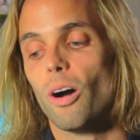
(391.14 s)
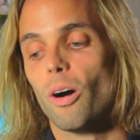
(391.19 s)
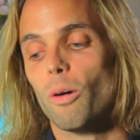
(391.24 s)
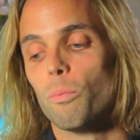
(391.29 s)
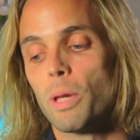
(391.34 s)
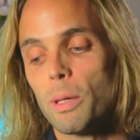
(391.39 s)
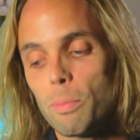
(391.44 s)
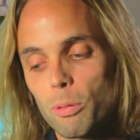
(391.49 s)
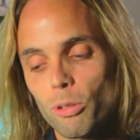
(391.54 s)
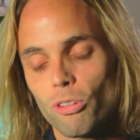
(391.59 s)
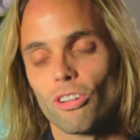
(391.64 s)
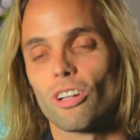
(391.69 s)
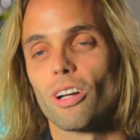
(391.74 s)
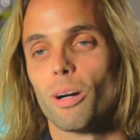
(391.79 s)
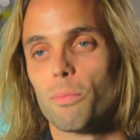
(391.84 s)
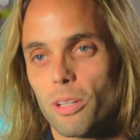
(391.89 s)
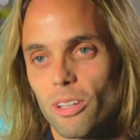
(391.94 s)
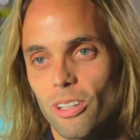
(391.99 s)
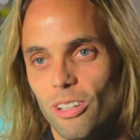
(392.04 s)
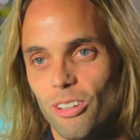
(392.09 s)
People should
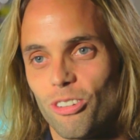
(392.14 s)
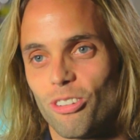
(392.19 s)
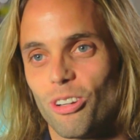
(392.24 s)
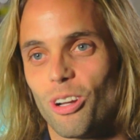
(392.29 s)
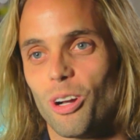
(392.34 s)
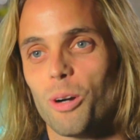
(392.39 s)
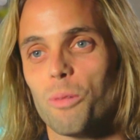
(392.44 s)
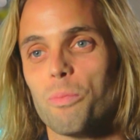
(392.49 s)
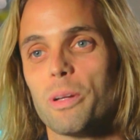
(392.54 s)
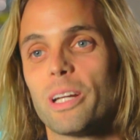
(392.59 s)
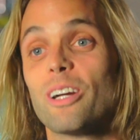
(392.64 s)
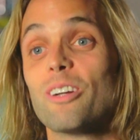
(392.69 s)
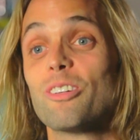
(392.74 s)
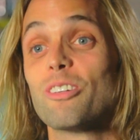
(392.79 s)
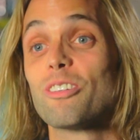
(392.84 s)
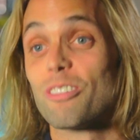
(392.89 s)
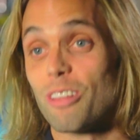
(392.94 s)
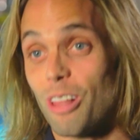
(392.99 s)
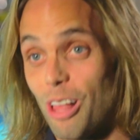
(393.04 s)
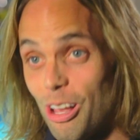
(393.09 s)
come to this show because
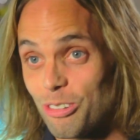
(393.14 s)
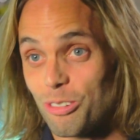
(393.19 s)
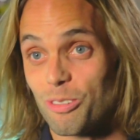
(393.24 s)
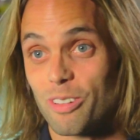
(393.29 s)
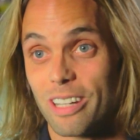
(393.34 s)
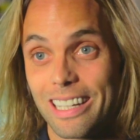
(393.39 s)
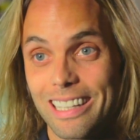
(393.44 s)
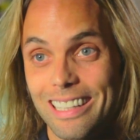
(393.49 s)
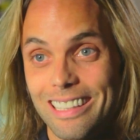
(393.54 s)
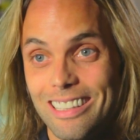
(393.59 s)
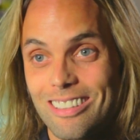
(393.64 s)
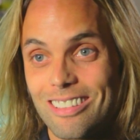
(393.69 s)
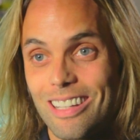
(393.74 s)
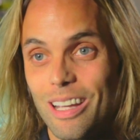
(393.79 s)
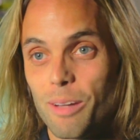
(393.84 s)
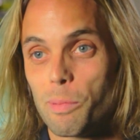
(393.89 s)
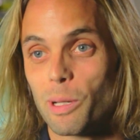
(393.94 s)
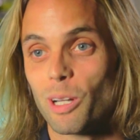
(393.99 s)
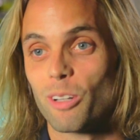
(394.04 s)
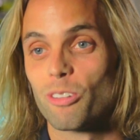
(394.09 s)
it's Las Vegas
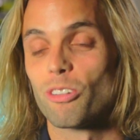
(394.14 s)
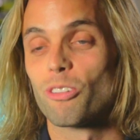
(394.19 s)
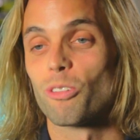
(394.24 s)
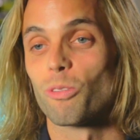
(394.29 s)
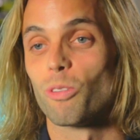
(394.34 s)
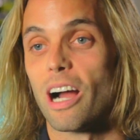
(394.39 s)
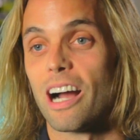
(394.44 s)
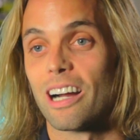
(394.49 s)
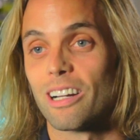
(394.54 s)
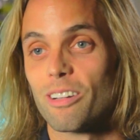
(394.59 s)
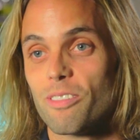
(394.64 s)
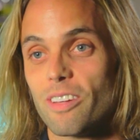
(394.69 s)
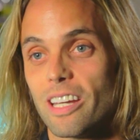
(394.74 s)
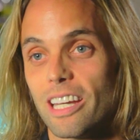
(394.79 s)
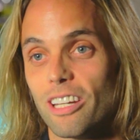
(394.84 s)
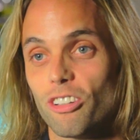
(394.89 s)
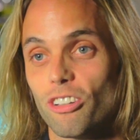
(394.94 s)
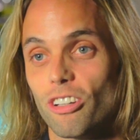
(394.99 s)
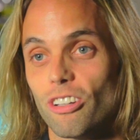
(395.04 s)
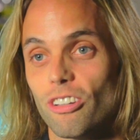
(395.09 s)
and because it's Rock of
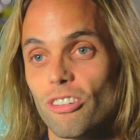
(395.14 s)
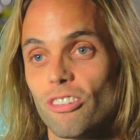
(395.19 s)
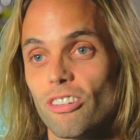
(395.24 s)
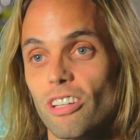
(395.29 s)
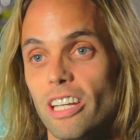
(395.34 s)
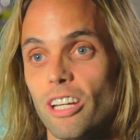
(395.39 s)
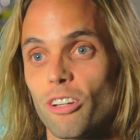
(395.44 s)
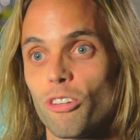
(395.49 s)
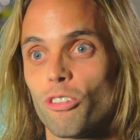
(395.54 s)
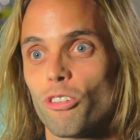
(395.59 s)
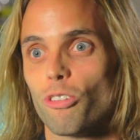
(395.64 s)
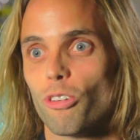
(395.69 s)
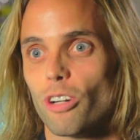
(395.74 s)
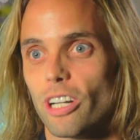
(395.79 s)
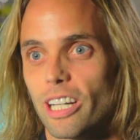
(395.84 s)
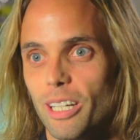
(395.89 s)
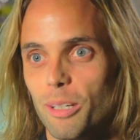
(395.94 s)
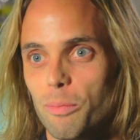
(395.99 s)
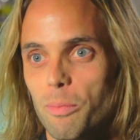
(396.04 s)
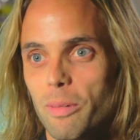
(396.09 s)
Ages
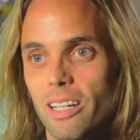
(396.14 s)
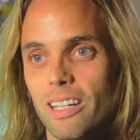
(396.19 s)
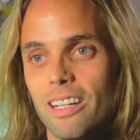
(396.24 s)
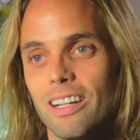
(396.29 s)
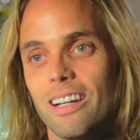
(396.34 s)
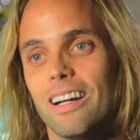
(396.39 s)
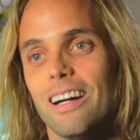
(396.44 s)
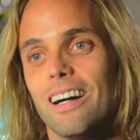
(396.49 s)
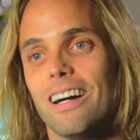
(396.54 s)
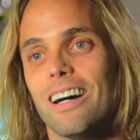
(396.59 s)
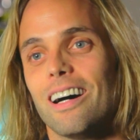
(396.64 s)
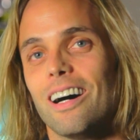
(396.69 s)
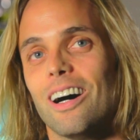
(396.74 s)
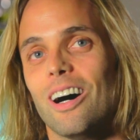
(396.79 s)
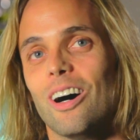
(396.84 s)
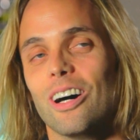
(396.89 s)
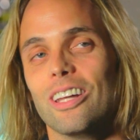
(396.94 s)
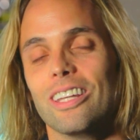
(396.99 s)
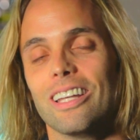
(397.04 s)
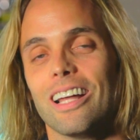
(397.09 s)
extreme
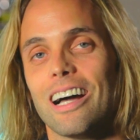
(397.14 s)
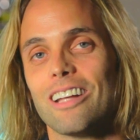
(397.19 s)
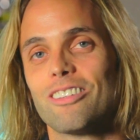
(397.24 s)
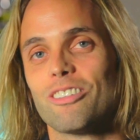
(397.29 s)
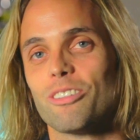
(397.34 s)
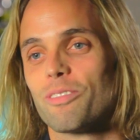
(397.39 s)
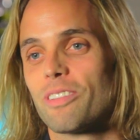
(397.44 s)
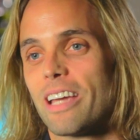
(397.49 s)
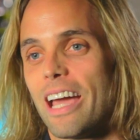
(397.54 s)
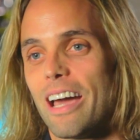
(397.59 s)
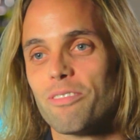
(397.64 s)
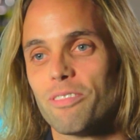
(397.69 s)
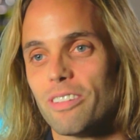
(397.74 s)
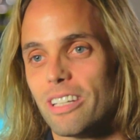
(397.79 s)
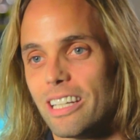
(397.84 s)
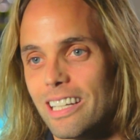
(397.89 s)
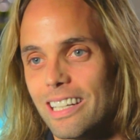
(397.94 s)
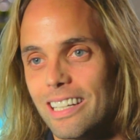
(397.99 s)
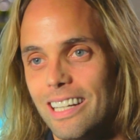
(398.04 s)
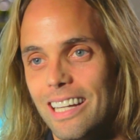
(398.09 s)
on lots of
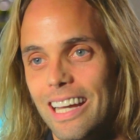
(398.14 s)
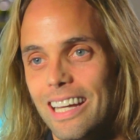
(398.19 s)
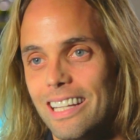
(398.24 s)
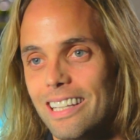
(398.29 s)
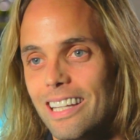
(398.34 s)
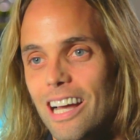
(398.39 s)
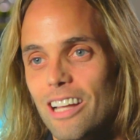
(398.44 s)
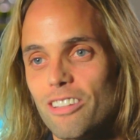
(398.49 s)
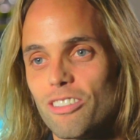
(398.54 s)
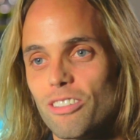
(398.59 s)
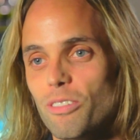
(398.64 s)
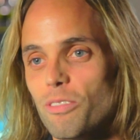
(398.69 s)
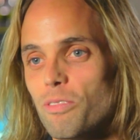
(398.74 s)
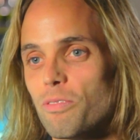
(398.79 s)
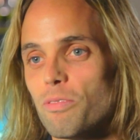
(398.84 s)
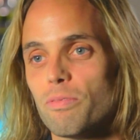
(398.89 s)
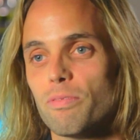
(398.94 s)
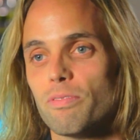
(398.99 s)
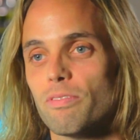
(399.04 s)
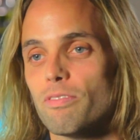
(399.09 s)
caffeine and lots of
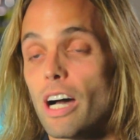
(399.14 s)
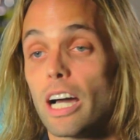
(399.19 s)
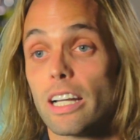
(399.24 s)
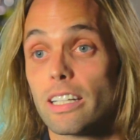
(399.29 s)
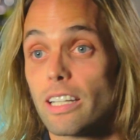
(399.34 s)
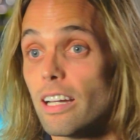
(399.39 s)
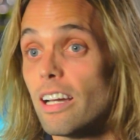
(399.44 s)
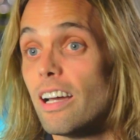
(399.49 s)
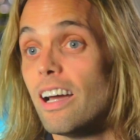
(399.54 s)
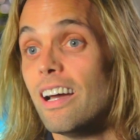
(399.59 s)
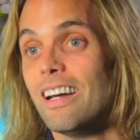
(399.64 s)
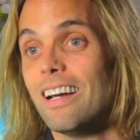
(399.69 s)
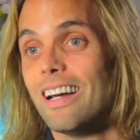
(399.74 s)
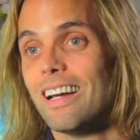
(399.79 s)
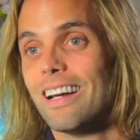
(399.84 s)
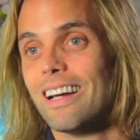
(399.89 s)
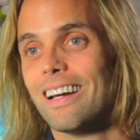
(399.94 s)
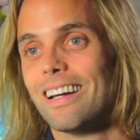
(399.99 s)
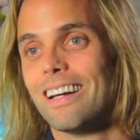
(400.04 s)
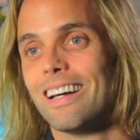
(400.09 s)
vodka.
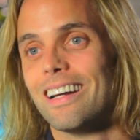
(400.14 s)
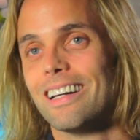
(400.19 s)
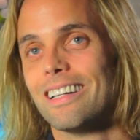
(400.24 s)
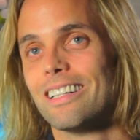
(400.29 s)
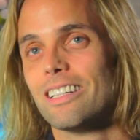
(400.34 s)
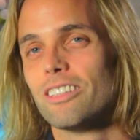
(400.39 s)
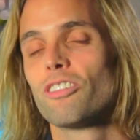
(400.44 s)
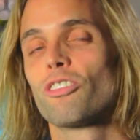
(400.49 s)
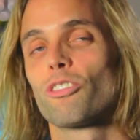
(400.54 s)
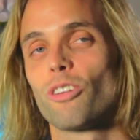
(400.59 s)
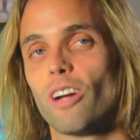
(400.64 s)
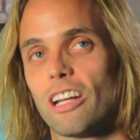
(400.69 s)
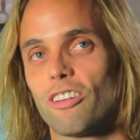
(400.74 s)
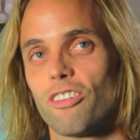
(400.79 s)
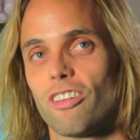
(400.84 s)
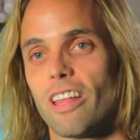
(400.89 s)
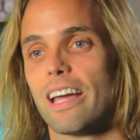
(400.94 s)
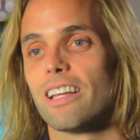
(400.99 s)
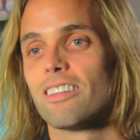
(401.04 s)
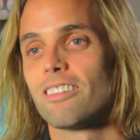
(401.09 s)
Scratch
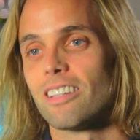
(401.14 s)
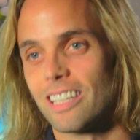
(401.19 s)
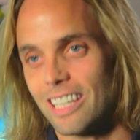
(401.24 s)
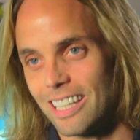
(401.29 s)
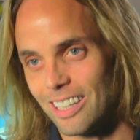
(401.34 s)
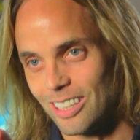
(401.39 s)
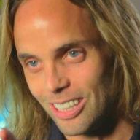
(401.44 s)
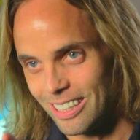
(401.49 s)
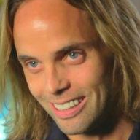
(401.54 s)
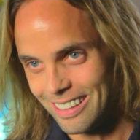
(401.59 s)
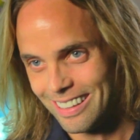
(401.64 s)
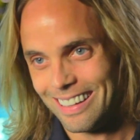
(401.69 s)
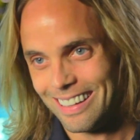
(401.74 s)
that, tequila.